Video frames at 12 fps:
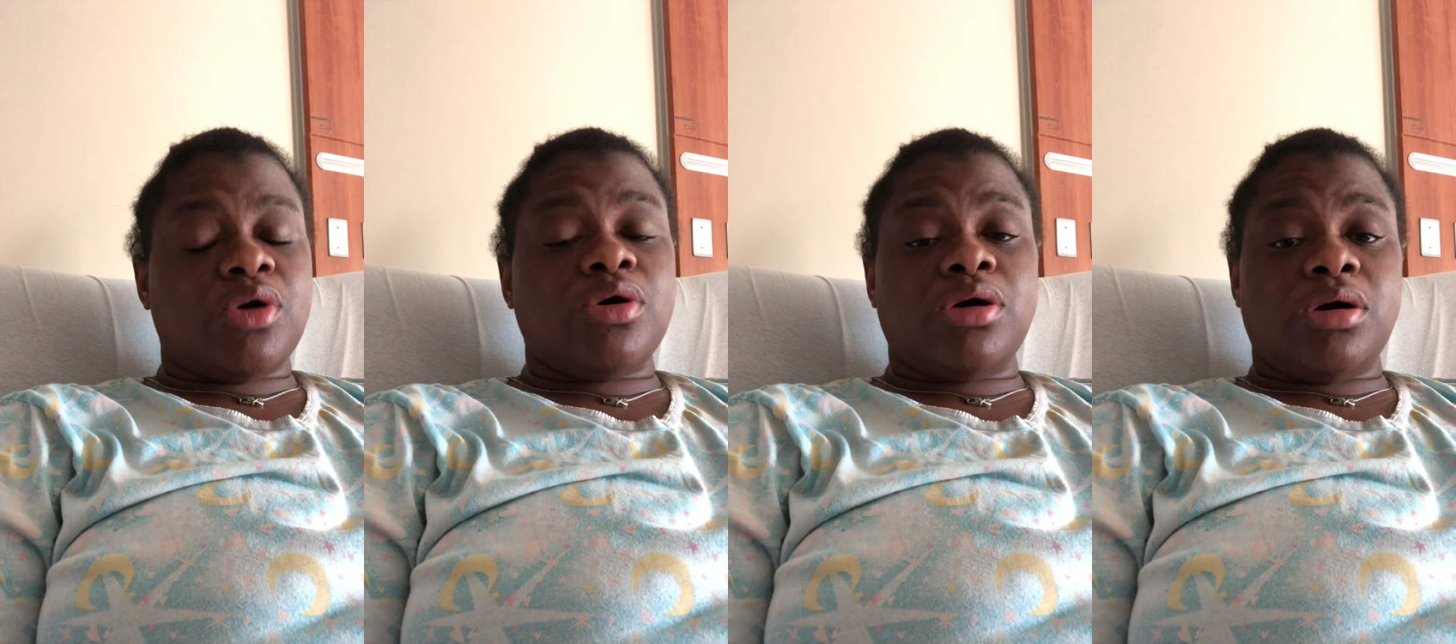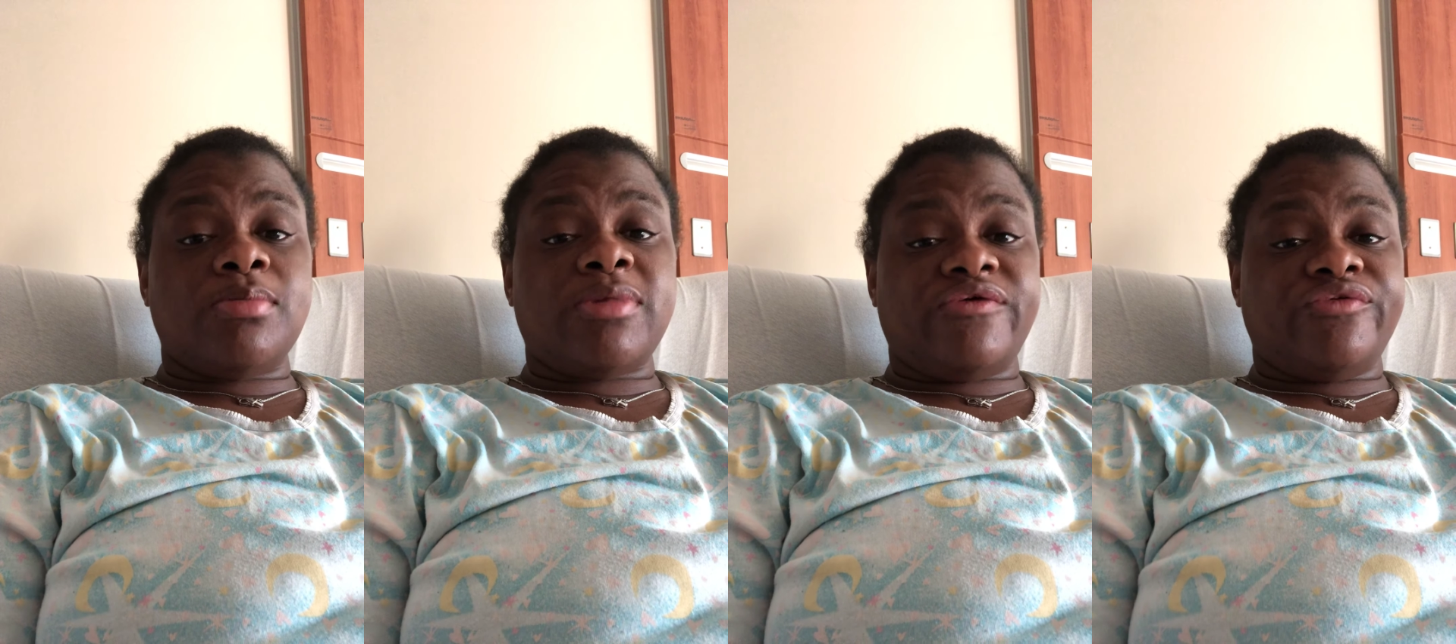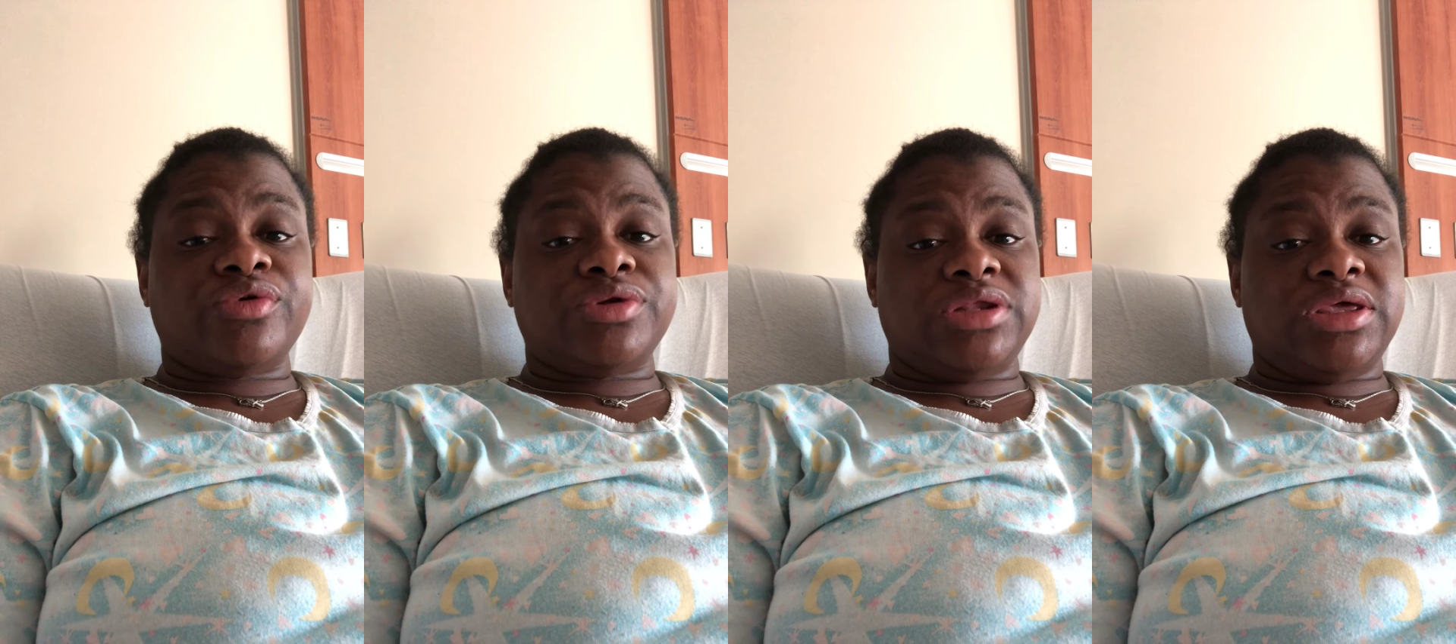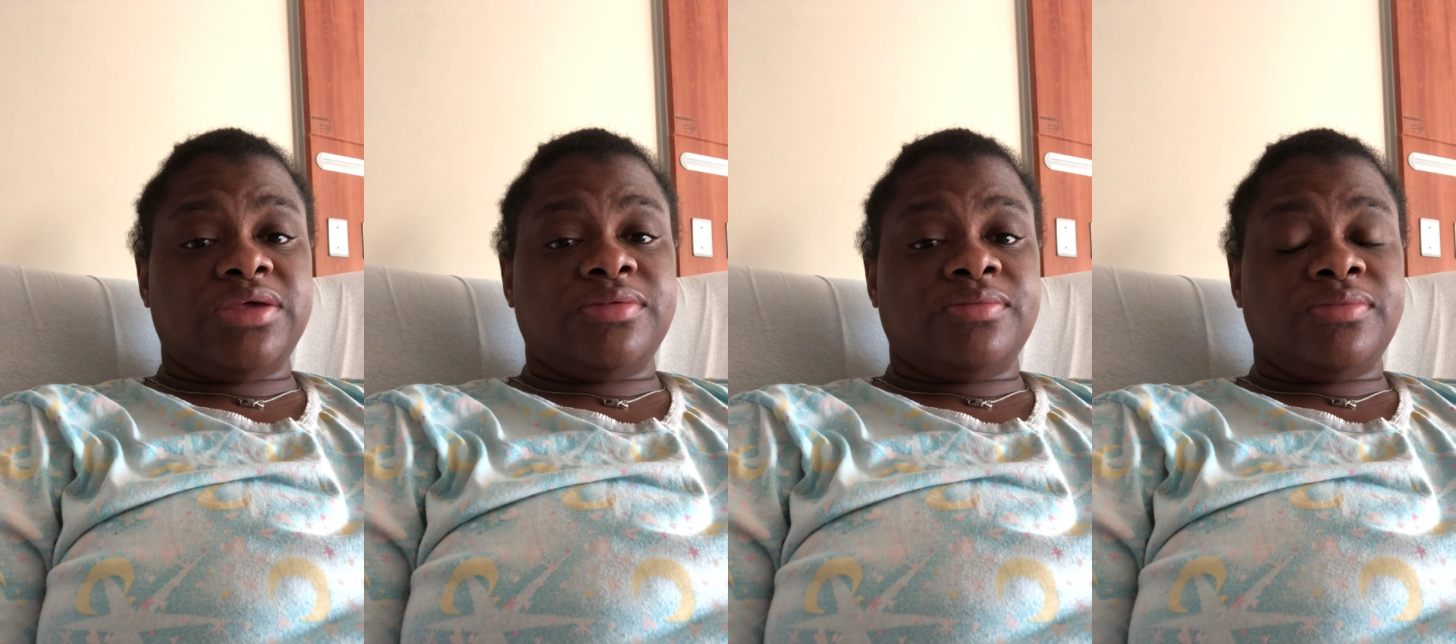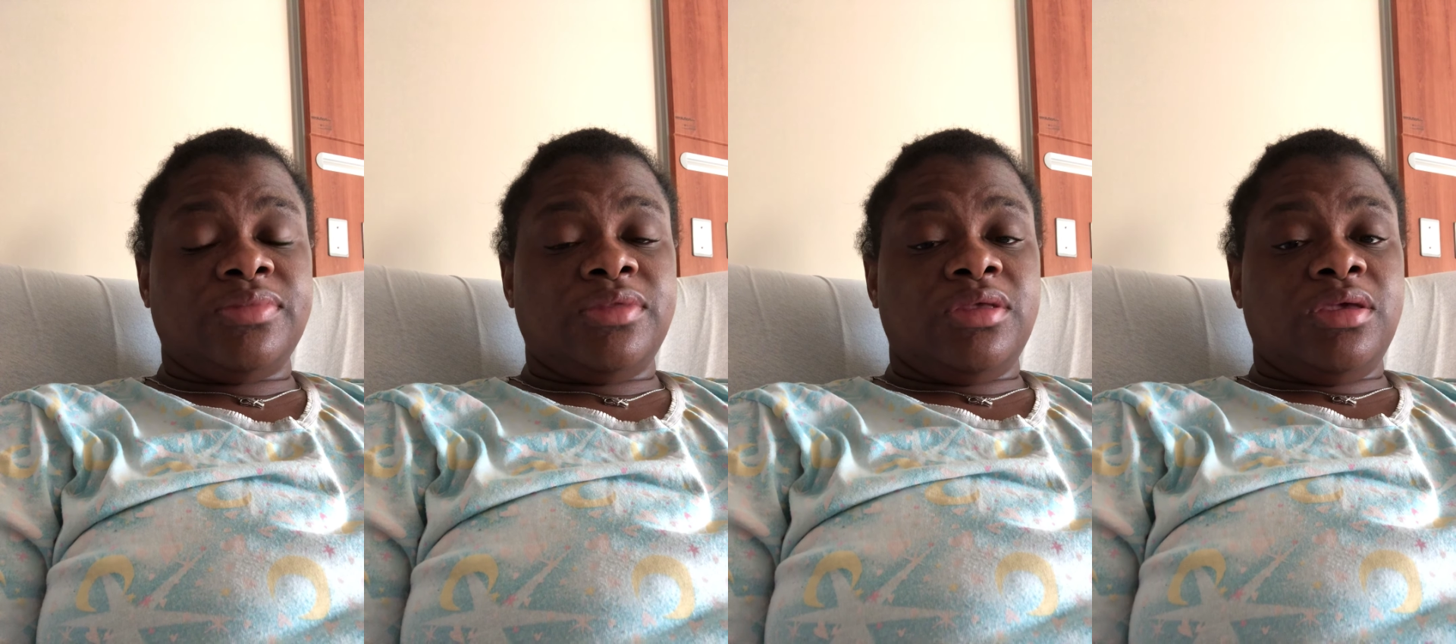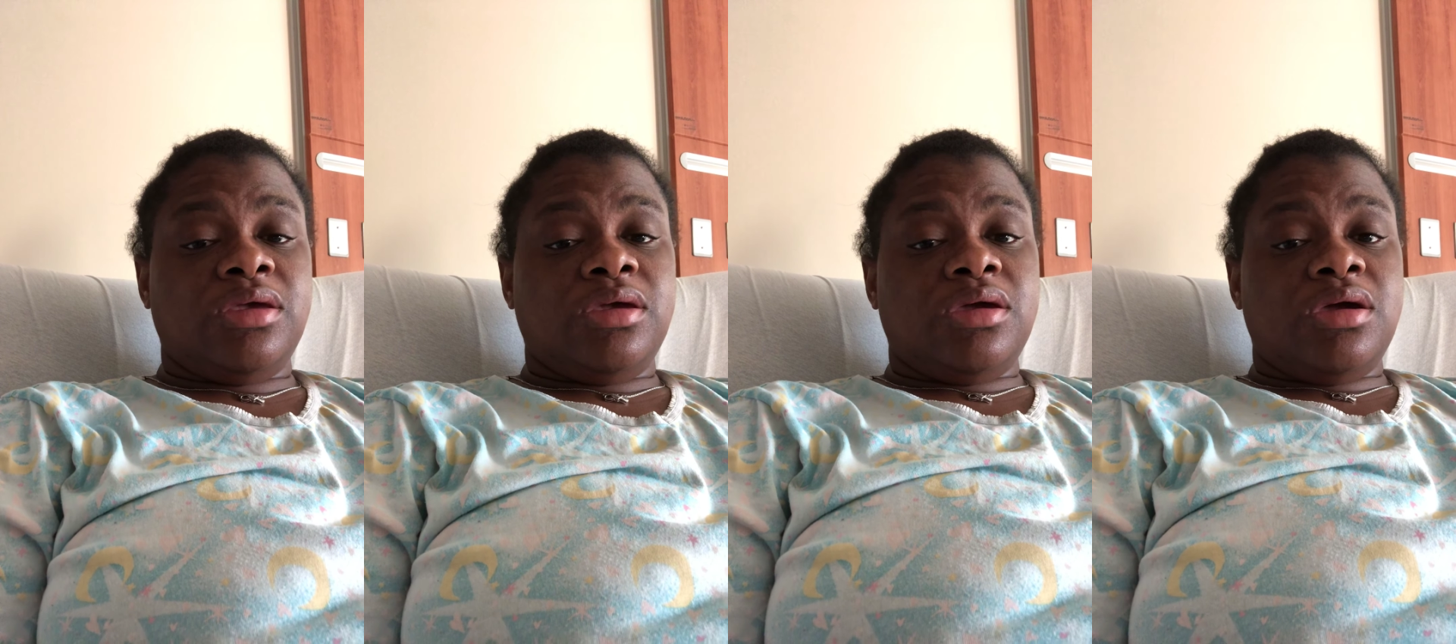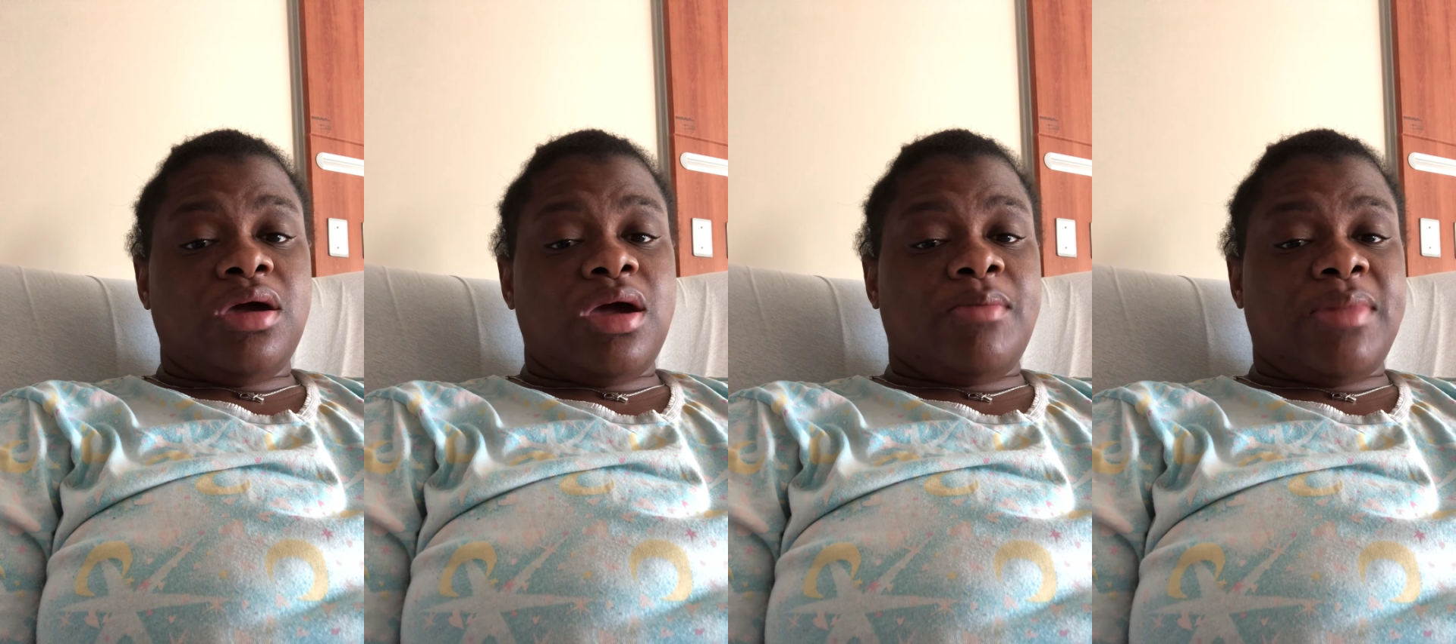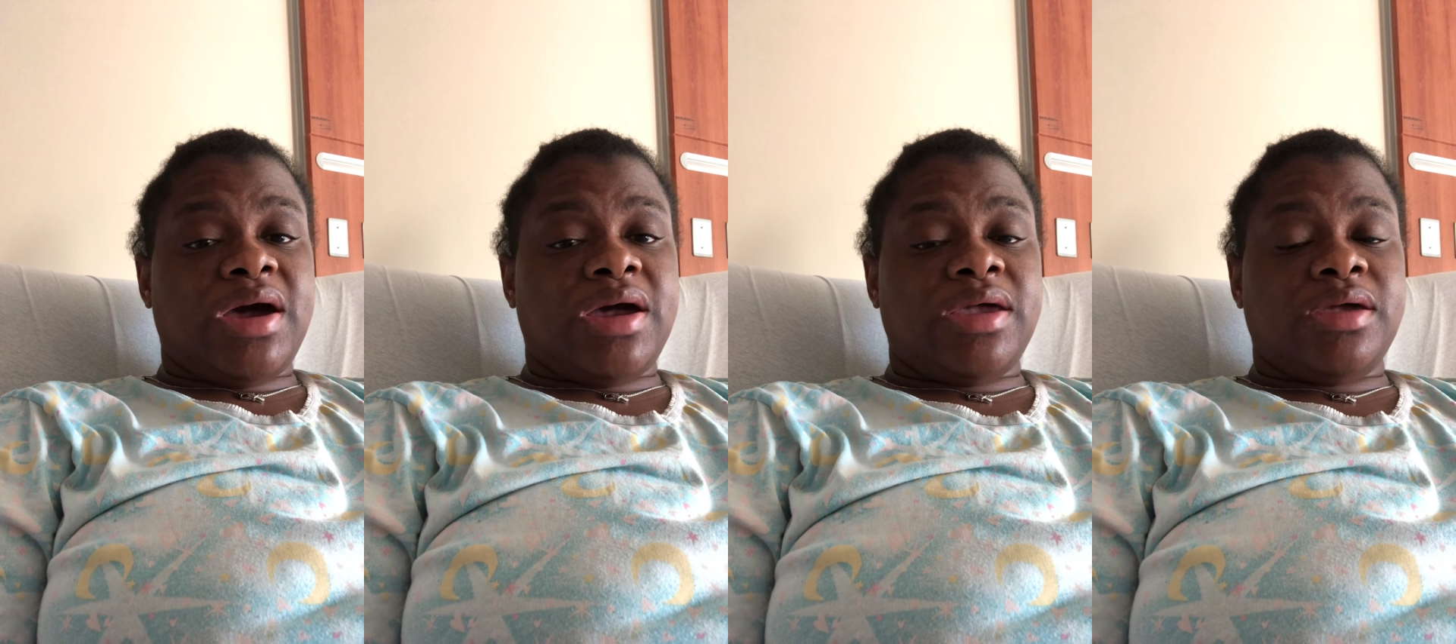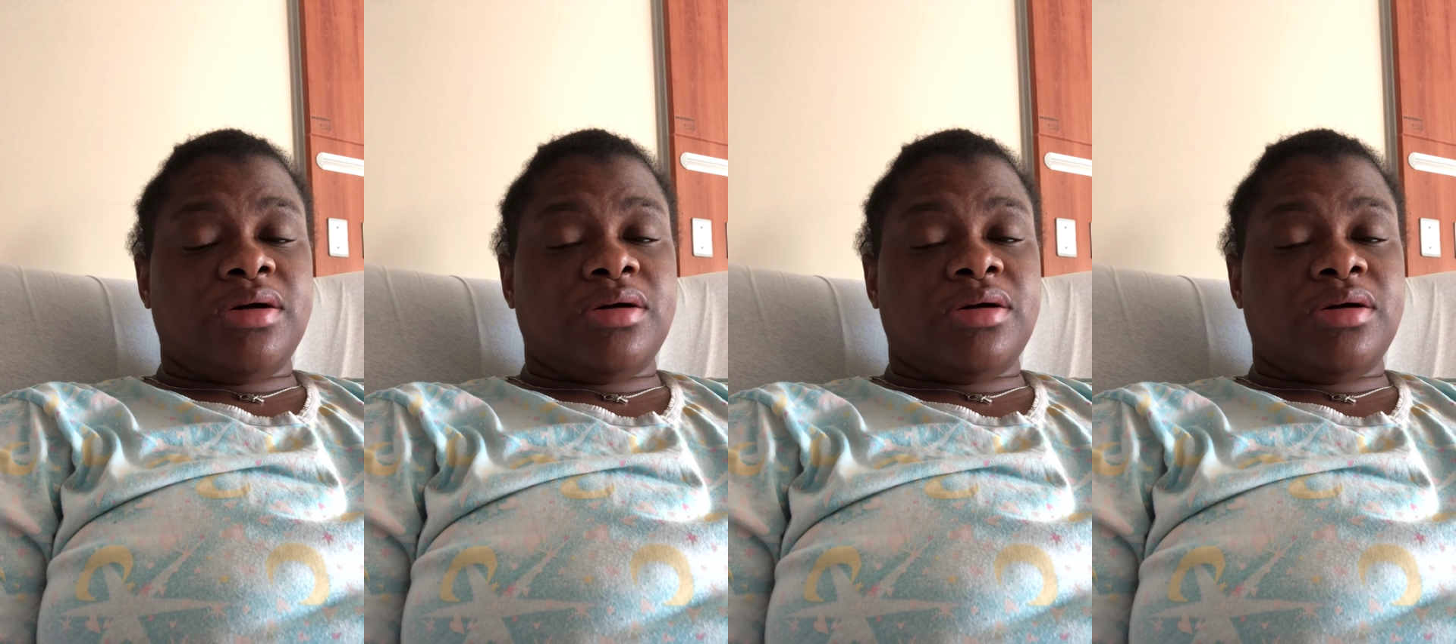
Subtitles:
on my fourth day, my